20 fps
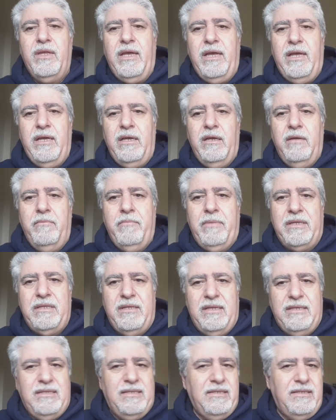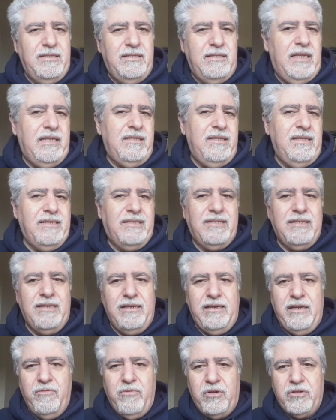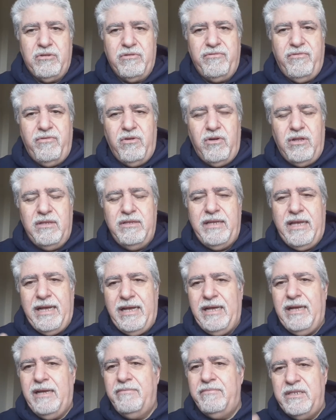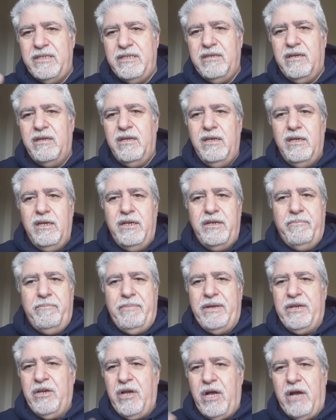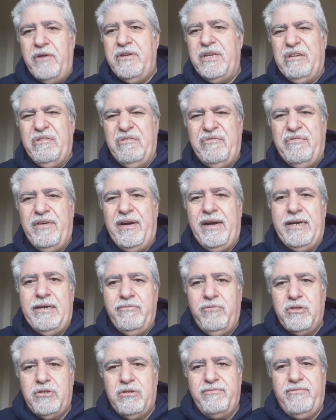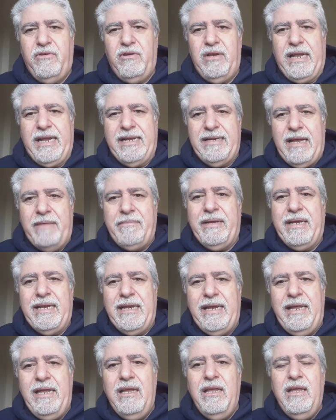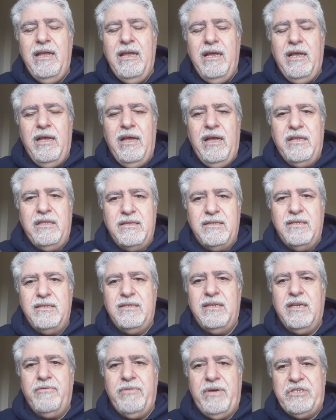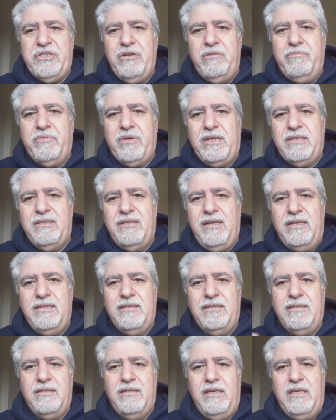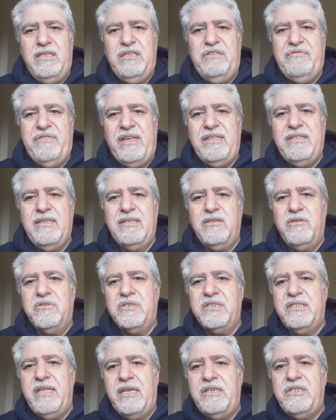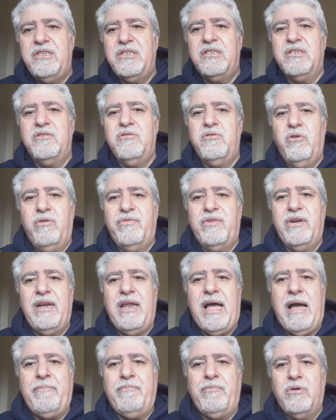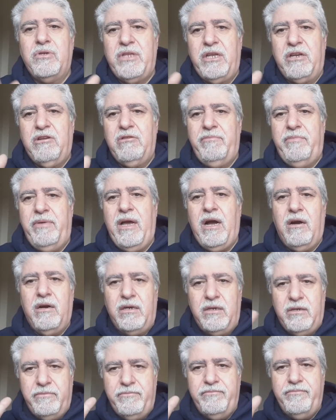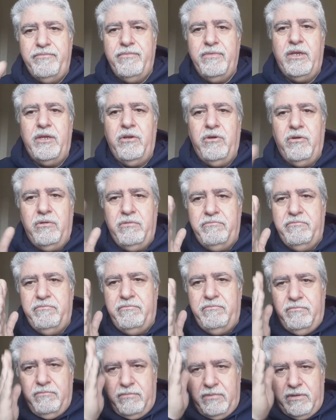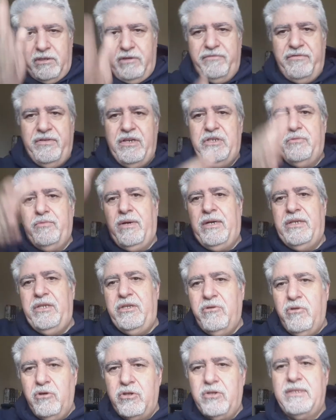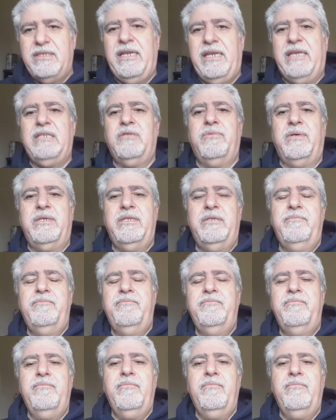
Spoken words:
Yeah, but this is not necessarily a waterfall. Yeah, I mean, depending on how you define waterfall academically, it is a sequential process. These phases or stages could overlap, or they could be hard. You know, you finish one, you go to the next one.